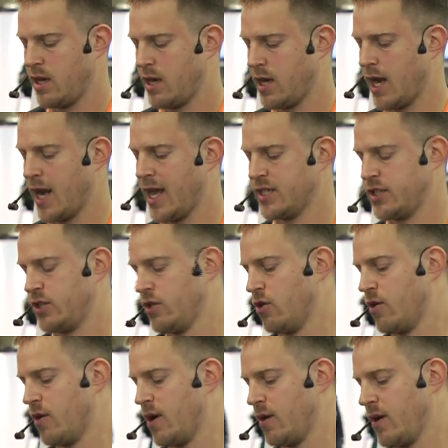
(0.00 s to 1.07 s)
unless
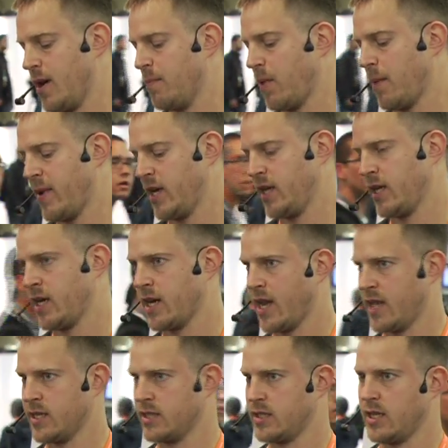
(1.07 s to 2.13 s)
you're implementing
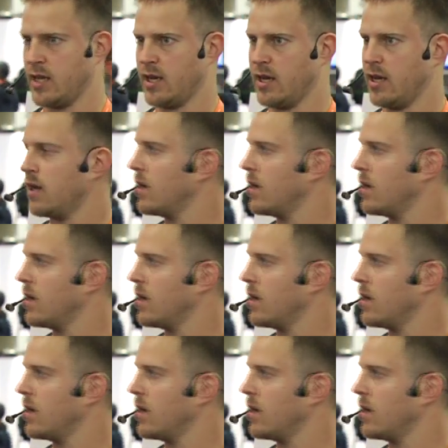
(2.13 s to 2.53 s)
against the